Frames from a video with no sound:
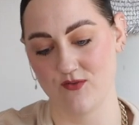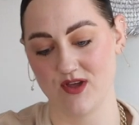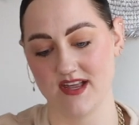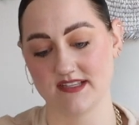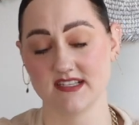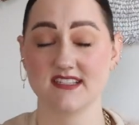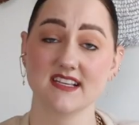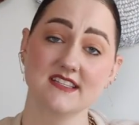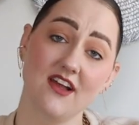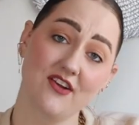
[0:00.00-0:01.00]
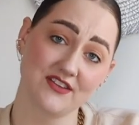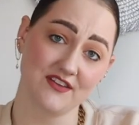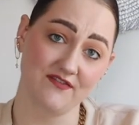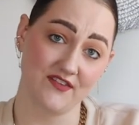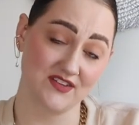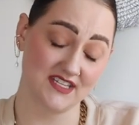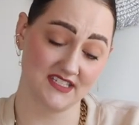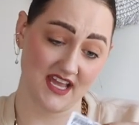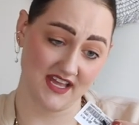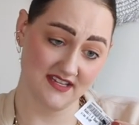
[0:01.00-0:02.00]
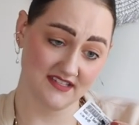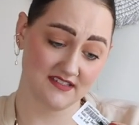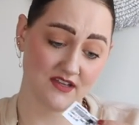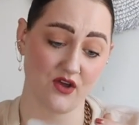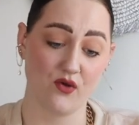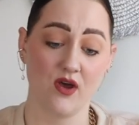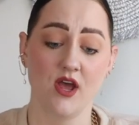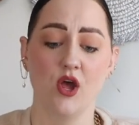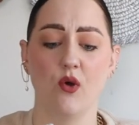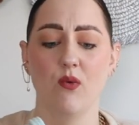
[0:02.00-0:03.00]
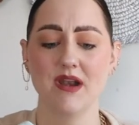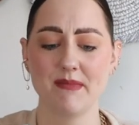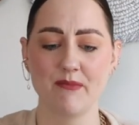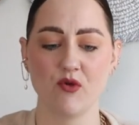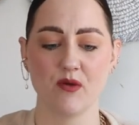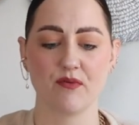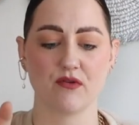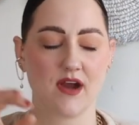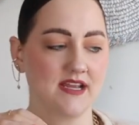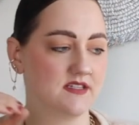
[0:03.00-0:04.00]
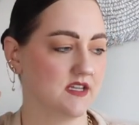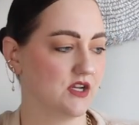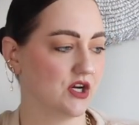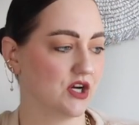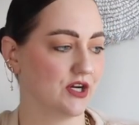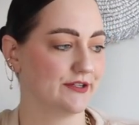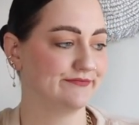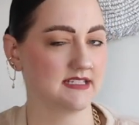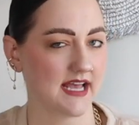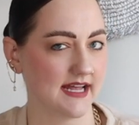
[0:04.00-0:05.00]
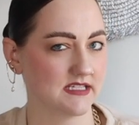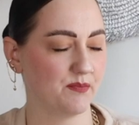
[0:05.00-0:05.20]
was $6.50, so one of my more pricier sets,